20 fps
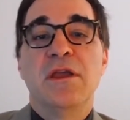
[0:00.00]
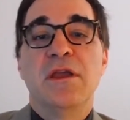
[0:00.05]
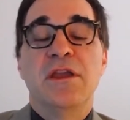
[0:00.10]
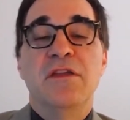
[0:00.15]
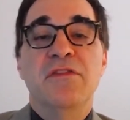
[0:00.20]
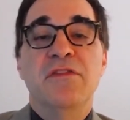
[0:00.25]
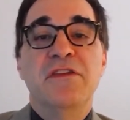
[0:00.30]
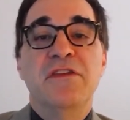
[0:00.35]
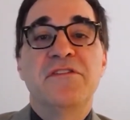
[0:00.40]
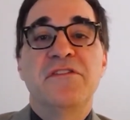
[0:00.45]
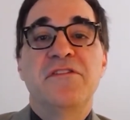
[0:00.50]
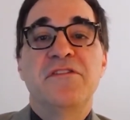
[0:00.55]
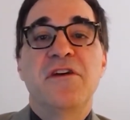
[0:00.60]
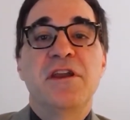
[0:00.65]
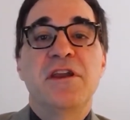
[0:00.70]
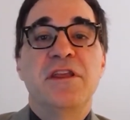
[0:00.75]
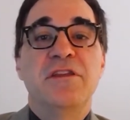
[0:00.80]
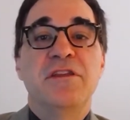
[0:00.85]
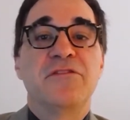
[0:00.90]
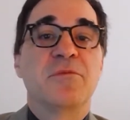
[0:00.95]
In this
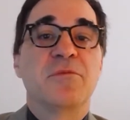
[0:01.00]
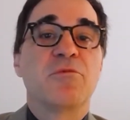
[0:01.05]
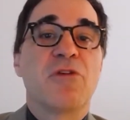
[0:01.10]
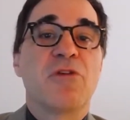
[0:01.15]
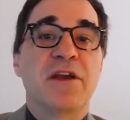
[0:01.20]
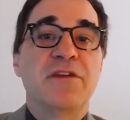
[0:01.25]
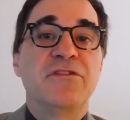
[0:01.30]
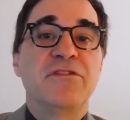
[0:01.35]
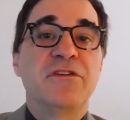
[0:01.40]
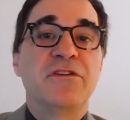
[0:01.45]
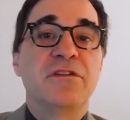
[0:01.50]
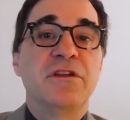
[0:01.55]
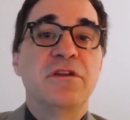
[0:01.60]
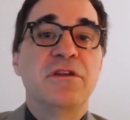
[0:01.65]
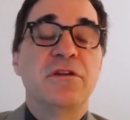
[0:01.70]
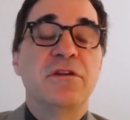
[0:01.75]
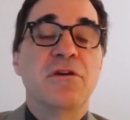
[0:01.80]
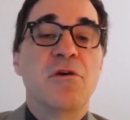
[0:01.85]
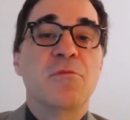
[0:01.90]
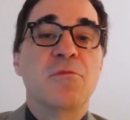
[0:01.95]
study,
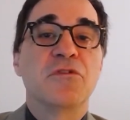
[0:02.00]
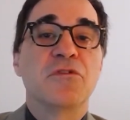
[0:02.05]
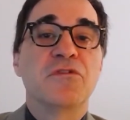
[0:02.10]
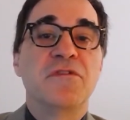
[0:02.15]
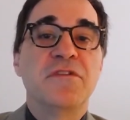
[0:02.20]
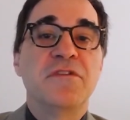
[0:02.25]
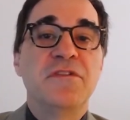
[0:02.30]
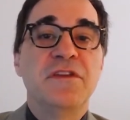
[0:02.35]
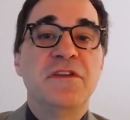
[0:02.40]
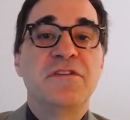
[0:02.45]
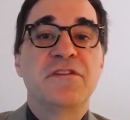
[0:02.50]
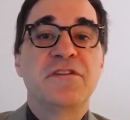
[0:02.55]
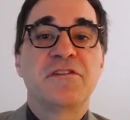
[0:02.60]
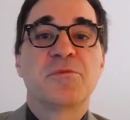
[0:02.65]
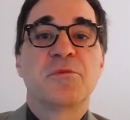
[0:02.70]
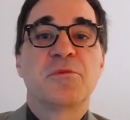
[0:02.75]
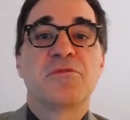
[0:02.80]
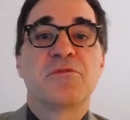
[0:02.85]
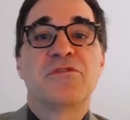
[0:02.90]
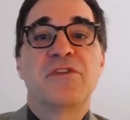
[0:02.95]
surprisingly, almost
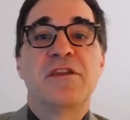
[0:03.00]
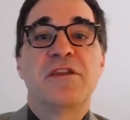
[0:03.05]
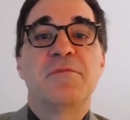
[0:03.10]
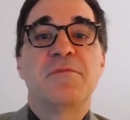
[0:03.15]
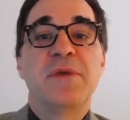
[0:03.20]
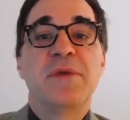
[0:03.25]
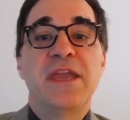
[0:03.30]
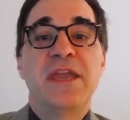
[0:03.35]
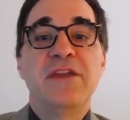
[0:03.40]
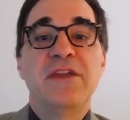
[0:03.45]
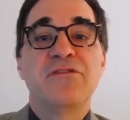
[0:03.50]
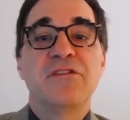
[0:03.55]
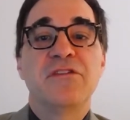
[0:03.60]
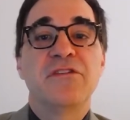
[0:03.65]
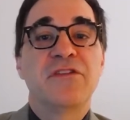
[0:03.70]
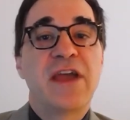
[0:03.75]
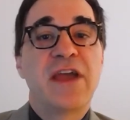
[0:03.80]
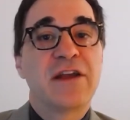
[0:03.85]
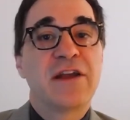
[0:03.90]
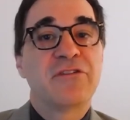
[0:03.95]
56% of
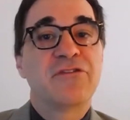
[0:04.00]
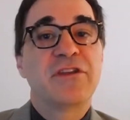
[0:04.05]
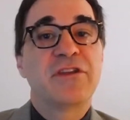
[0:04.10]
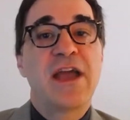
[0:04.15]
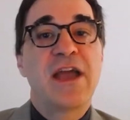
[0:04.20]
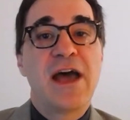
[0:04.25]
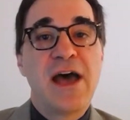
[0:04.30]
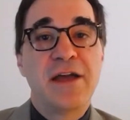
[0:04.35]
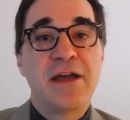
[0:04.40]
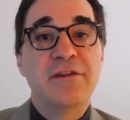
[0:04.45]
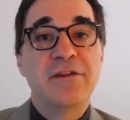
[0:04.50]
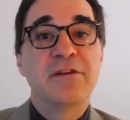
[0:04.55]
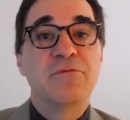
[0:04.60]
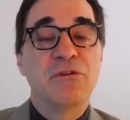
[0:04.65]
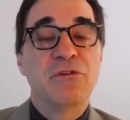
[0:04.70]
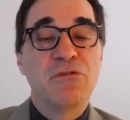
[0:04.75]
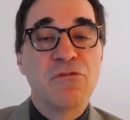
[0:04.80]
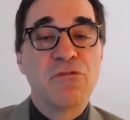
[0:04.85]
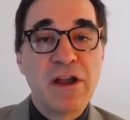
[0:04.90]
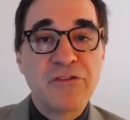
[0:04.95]
patients actually had
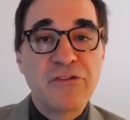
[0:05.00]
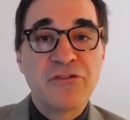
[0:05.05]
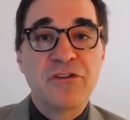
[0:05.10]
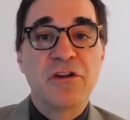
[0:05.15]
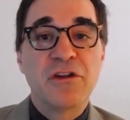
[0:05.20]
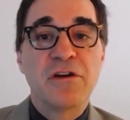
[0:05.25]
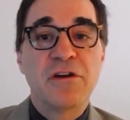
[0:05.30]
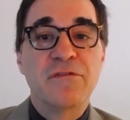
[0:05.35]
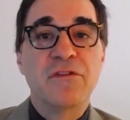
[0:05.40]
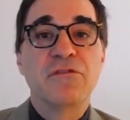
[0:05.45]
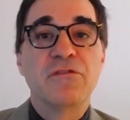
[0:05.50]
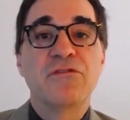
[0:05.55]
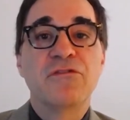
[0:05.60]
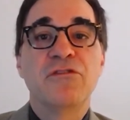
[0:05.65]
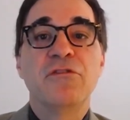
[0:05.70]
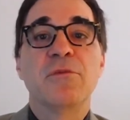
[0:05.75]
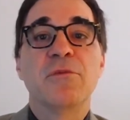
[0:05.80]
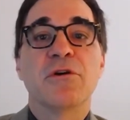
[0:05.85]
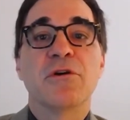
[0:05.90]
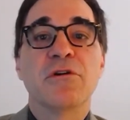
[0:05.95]
regression of their
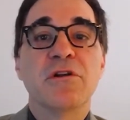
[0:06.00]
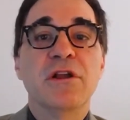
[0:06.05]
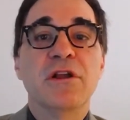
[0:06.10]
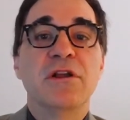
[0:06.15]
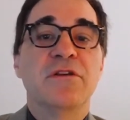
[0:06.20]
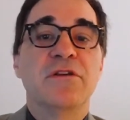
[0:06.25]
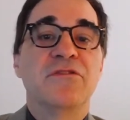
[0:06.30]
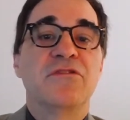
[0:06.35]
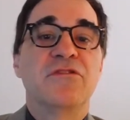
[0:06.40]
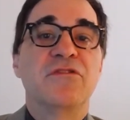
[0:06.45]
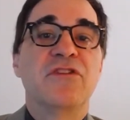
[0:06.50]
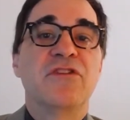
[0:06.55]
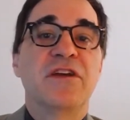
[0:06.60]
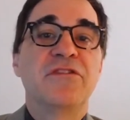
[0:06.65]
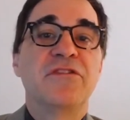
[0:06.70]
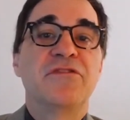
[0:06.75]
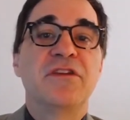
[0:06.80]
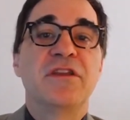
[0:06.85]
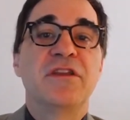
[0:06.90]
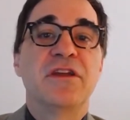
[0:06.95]
tumor,
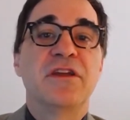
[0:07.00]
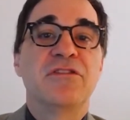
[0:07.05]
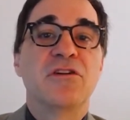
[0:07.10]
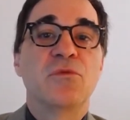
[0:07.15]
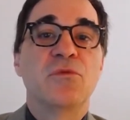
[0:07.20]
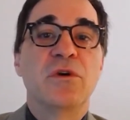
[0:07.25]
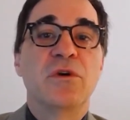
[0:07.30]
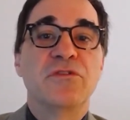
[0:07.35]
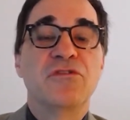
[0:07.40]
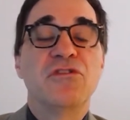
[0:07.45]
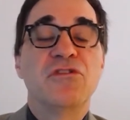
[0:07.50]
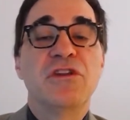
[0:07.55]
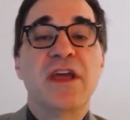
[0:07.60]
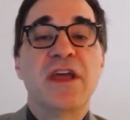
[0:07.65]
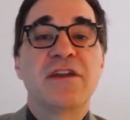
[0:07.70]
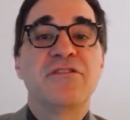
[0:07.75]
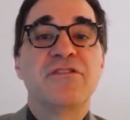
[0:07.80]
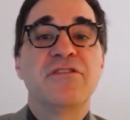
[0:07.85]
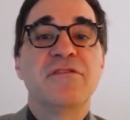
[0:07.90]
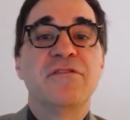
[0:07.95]
suggesting that there was good
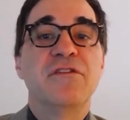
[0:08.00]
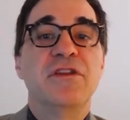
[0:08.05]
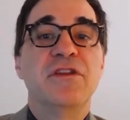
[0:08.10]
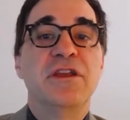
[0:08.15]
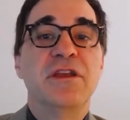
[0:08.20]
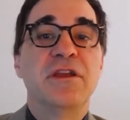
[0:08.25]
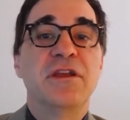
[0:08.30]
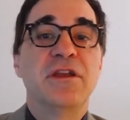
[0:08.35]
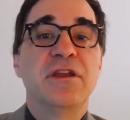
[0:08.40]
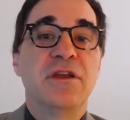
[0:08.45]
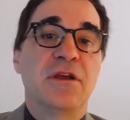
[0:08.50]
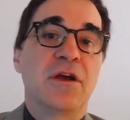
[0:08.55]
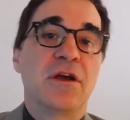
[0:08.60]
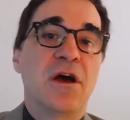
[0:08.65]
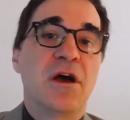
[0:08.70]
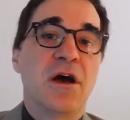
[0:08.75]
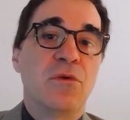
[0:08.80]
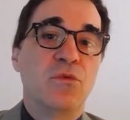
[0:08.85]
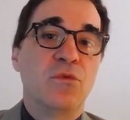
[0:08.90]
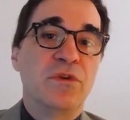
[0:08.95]
activity
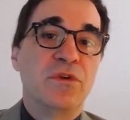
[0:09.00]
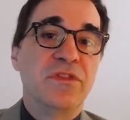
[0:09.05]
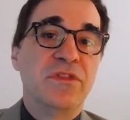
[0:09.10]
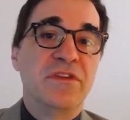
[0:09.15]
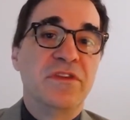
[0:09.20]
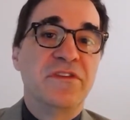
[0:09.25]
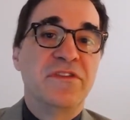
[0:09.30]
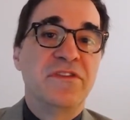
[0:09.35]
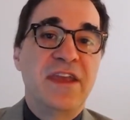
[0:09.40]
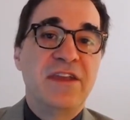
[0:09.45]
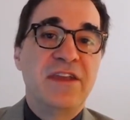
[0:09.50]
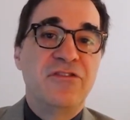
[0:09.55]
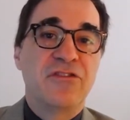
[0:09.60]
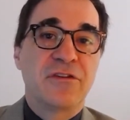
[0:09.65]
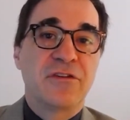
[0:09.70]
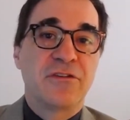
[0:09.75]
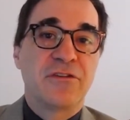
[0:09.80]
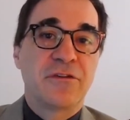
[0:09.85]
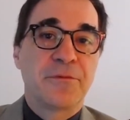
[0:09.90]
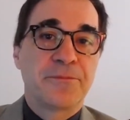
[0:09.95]
with this
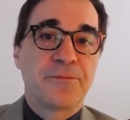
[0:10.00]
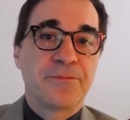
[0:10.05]
agent.